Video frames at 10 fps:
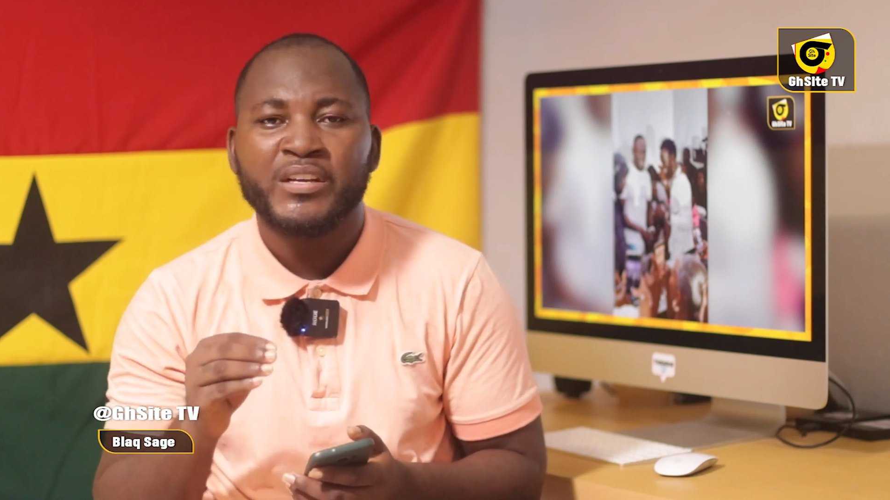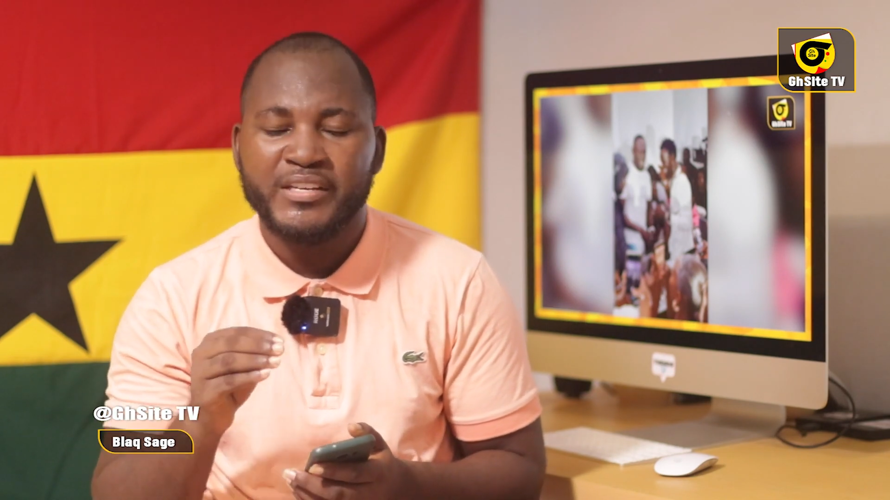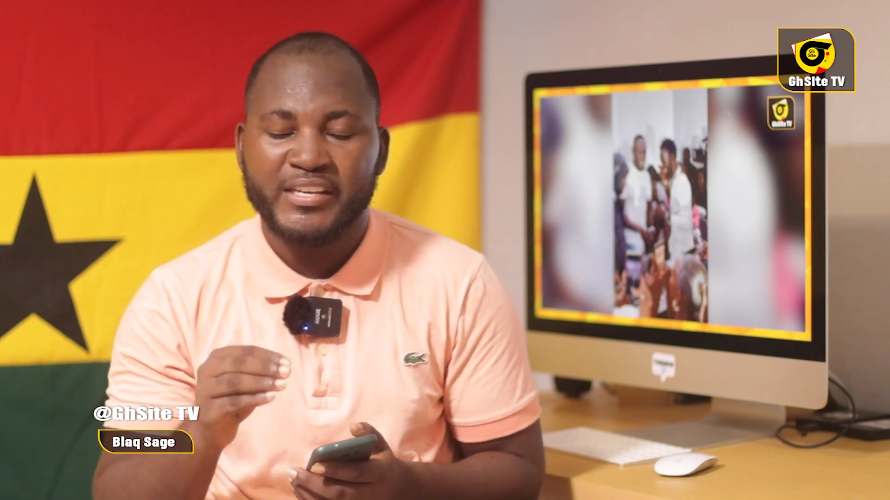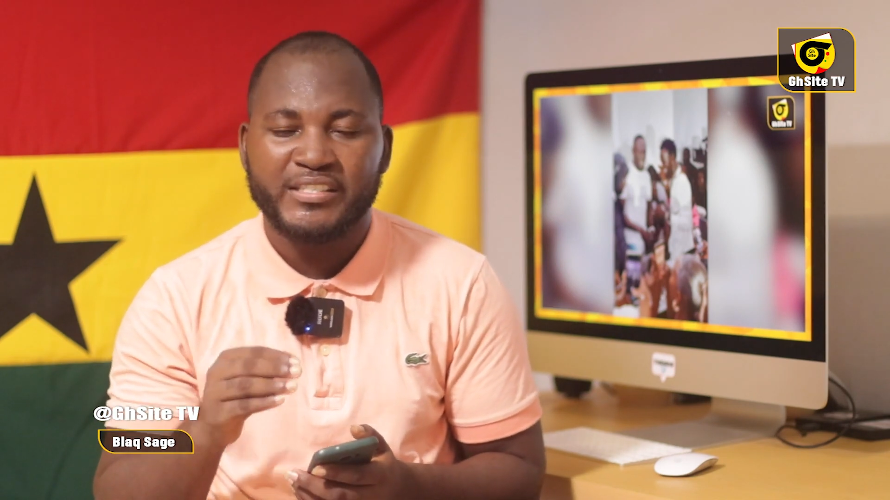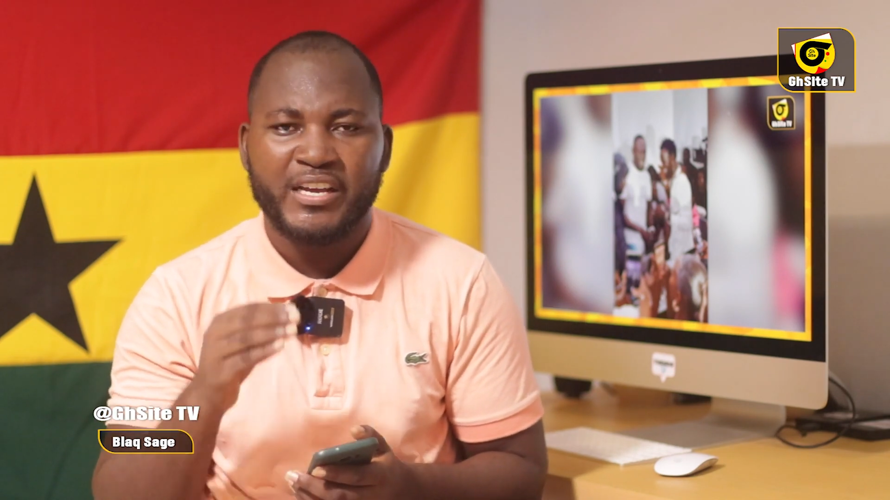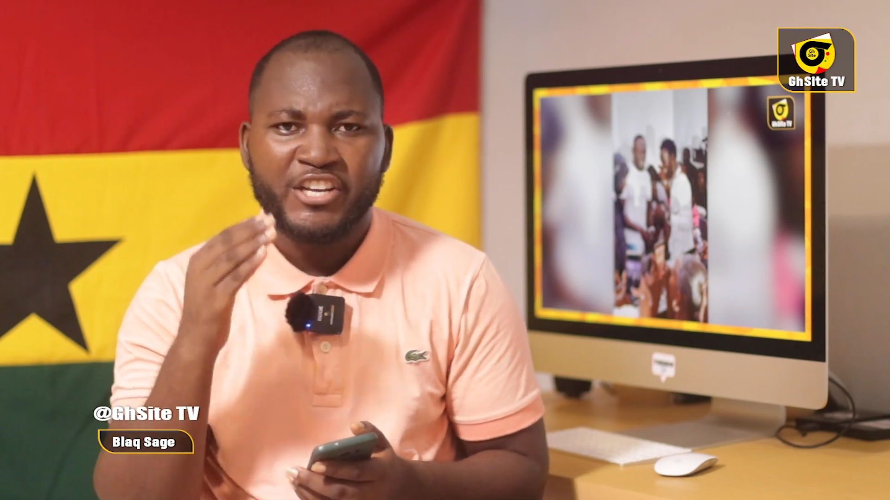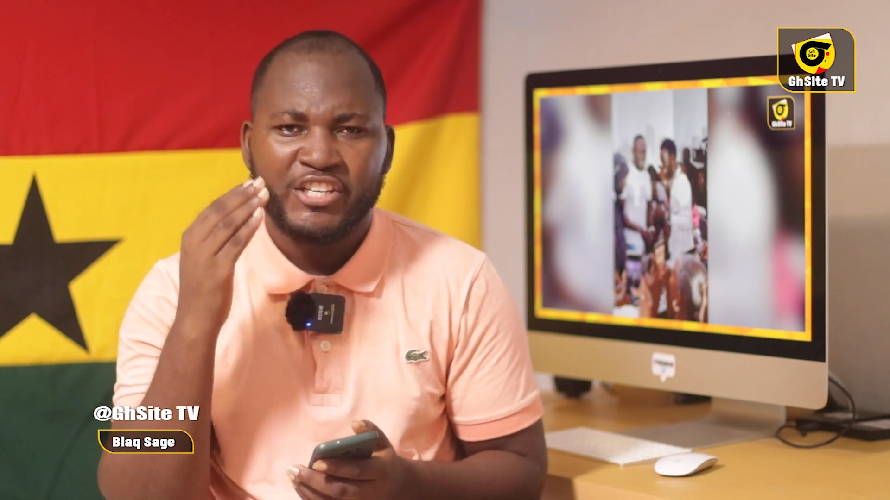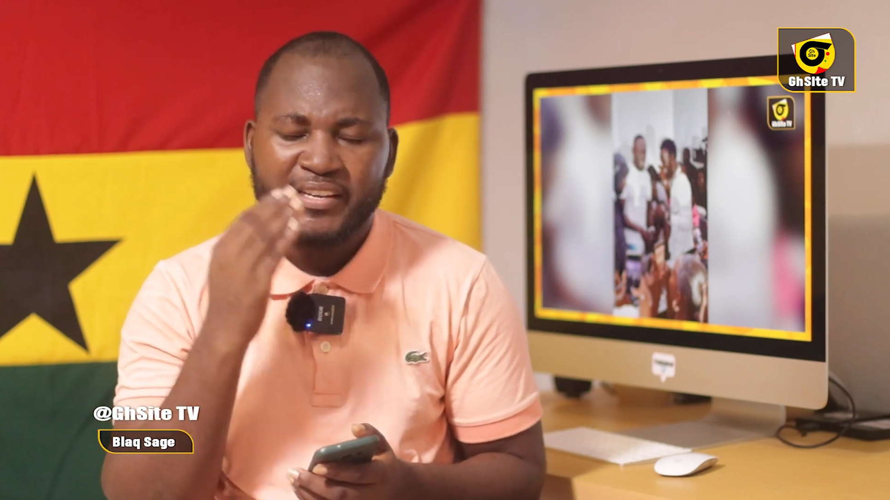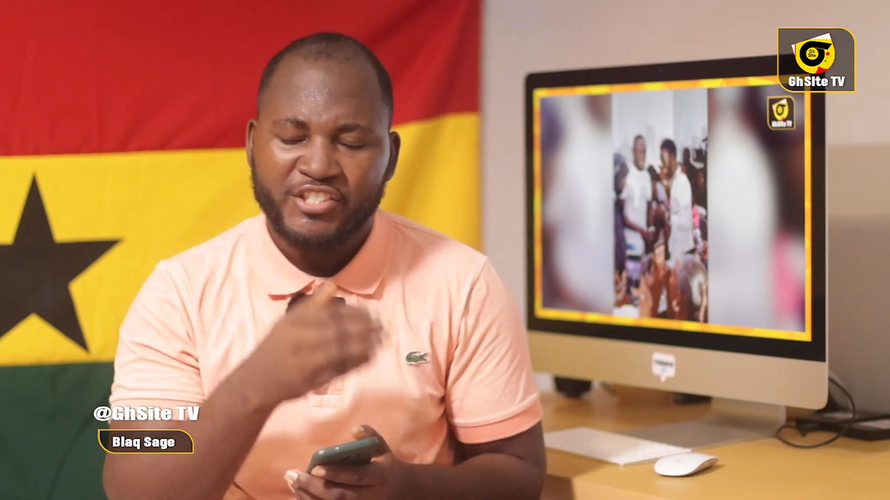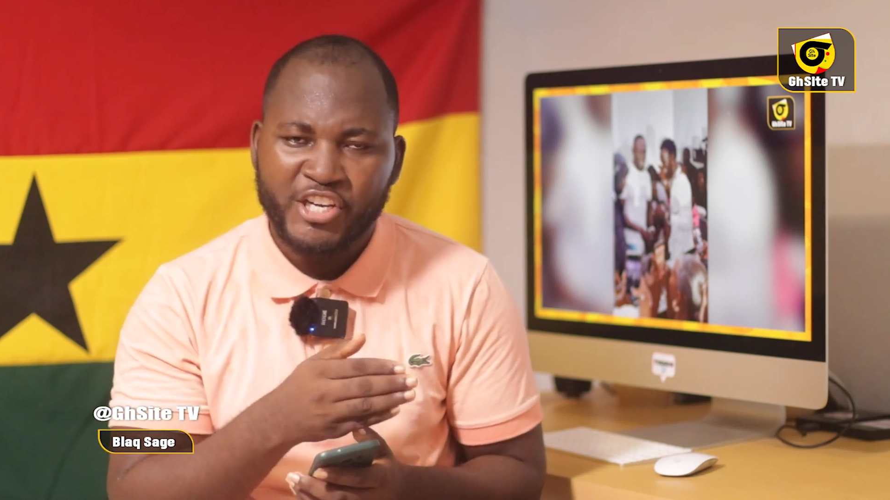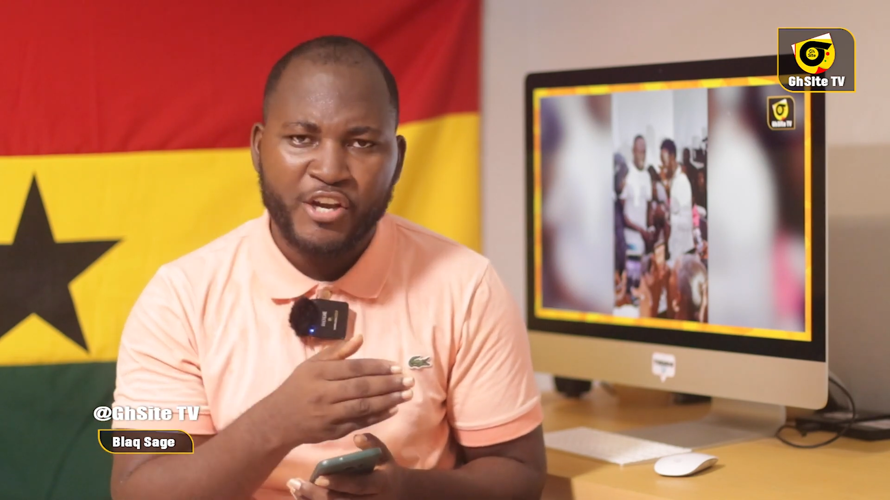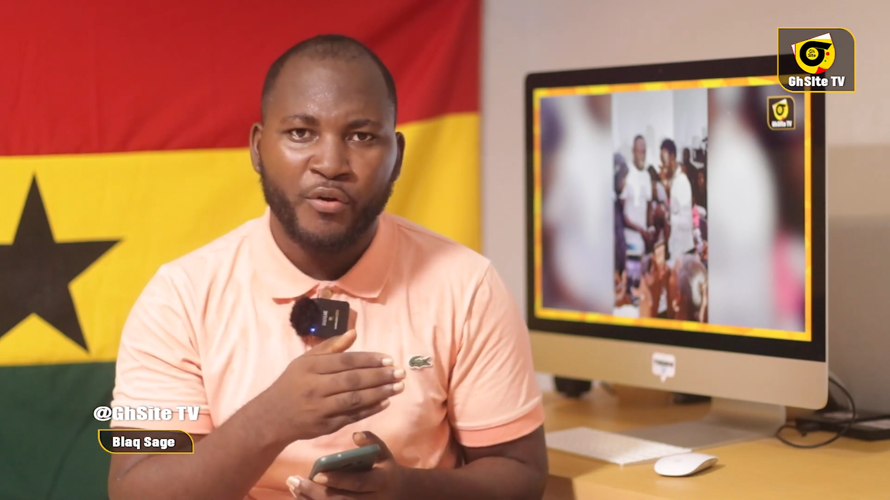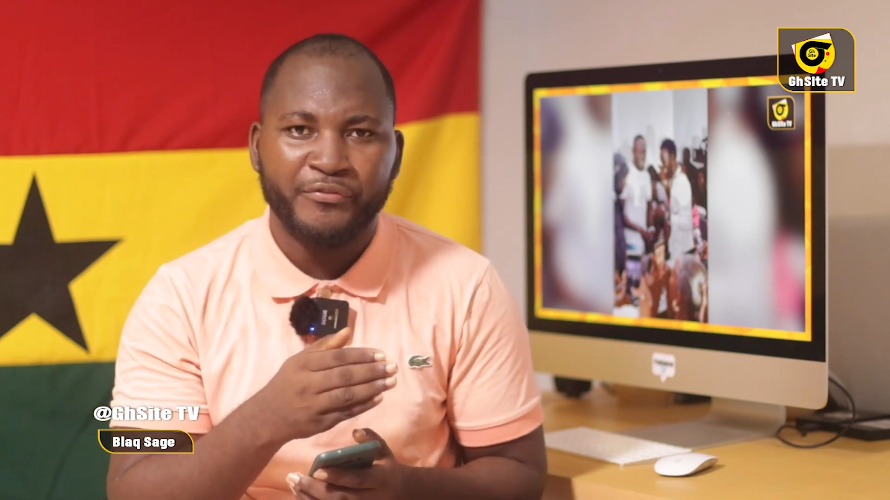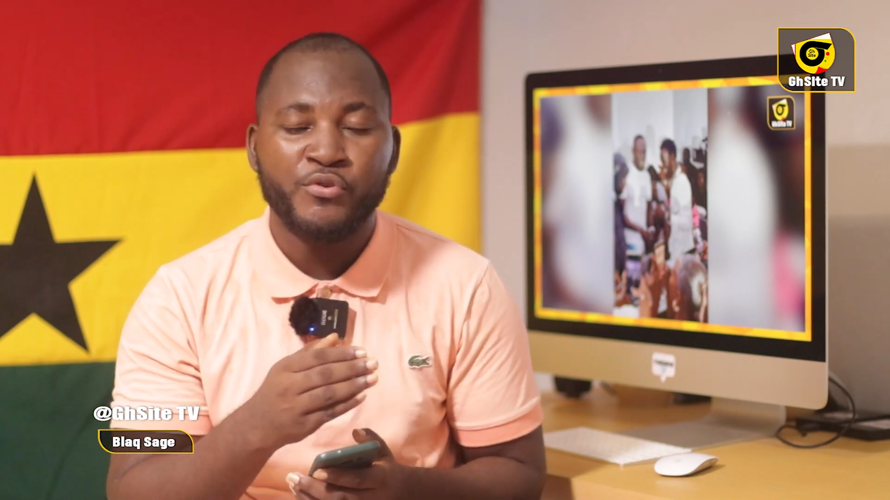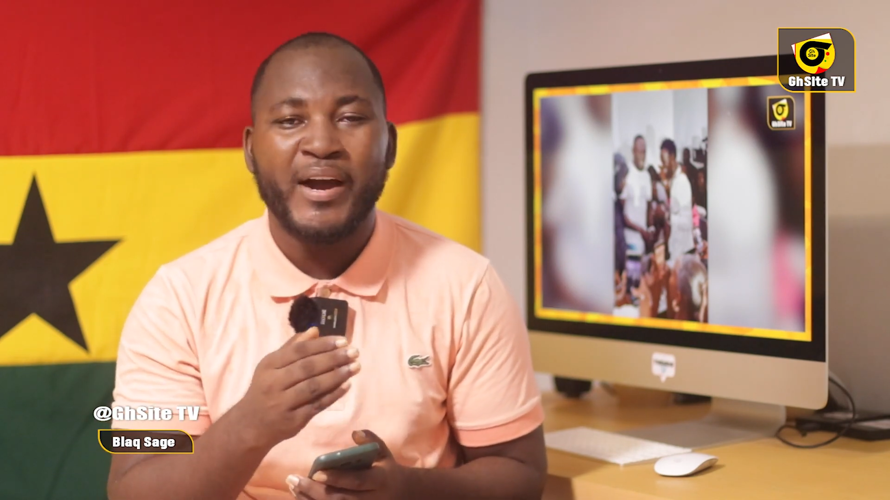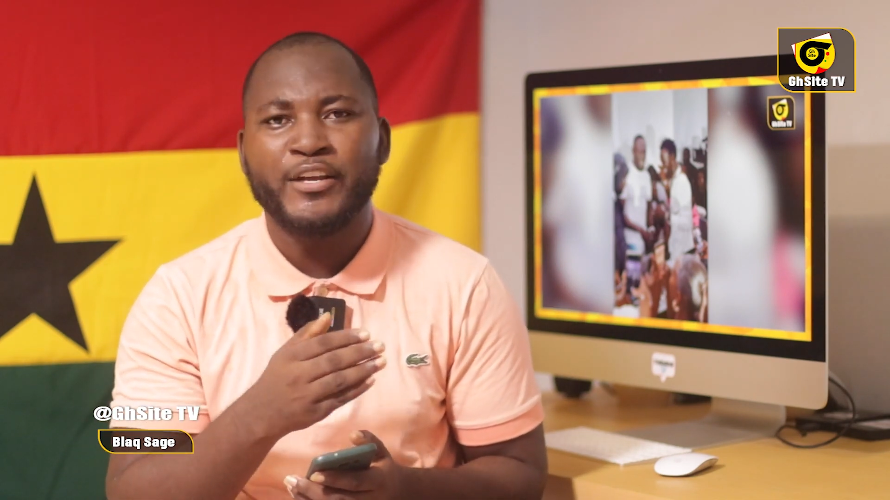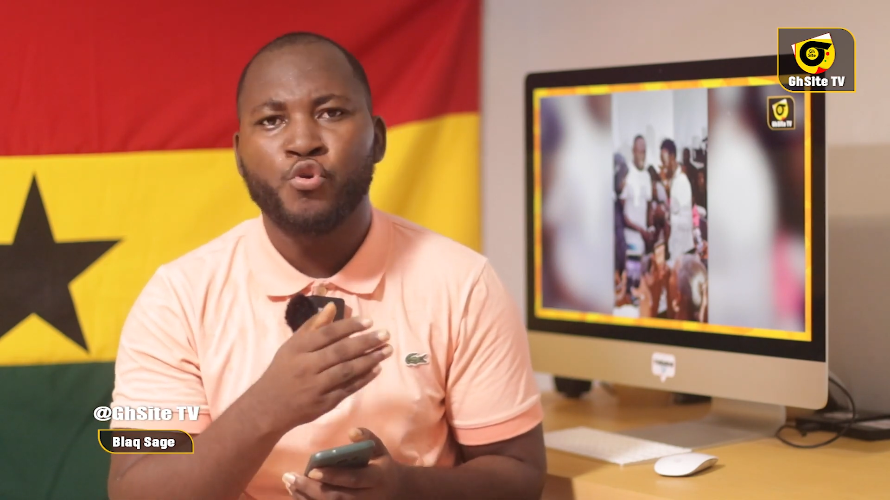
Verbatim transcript: Yes, share your view at